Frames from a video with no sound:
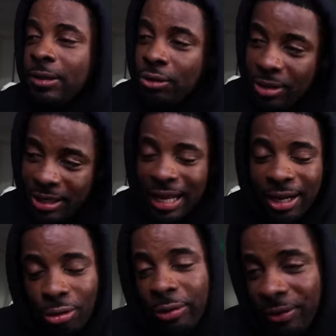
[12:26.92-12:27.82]
You hit
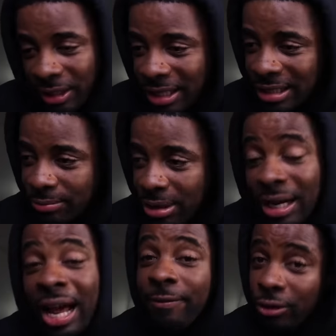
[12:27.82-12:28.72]
that notification
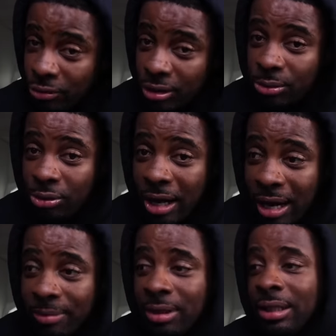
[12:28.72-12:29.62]
bell after you
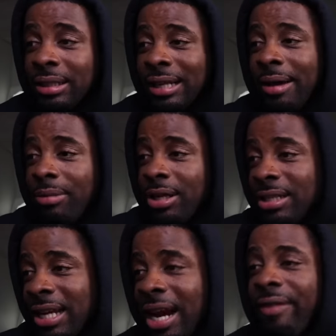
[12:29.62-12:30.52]
subscribe. That
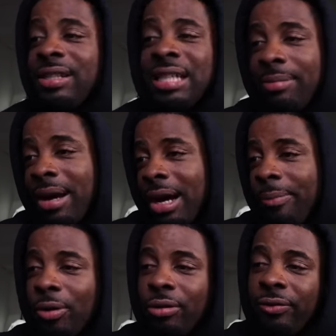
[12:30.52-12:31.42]
means that every time I
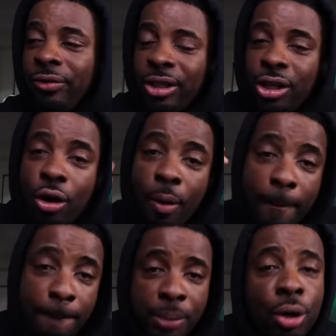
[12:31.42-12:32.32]
upload a video,
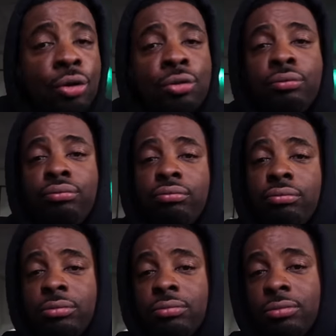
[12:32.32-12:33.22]
boom!
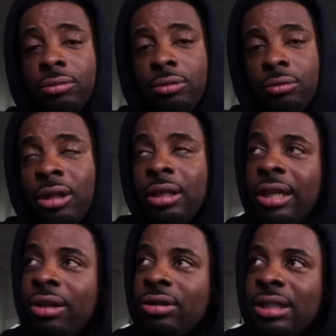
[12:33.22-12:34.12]
Well,
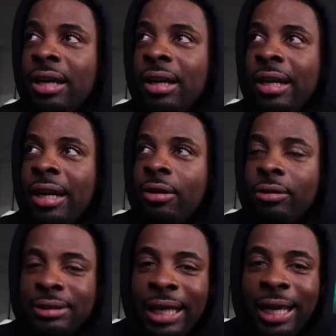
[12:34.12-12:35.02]
it don't sound like that.
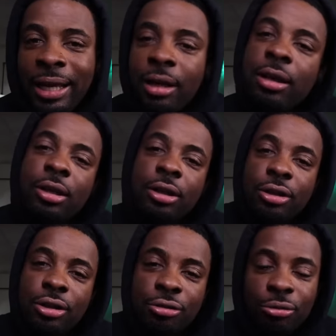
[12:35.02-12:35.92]
Go ding!
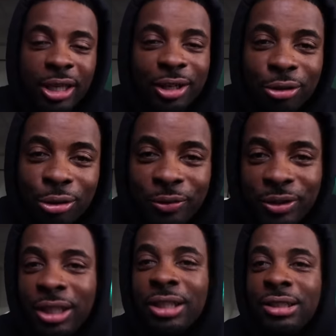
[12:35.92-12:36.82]
You get a
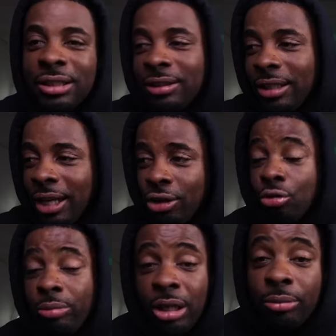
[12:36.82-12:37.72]
notification and
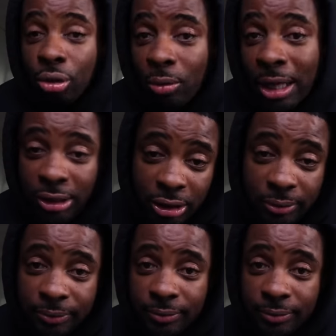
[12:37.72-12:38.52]
you'll be able to watch it.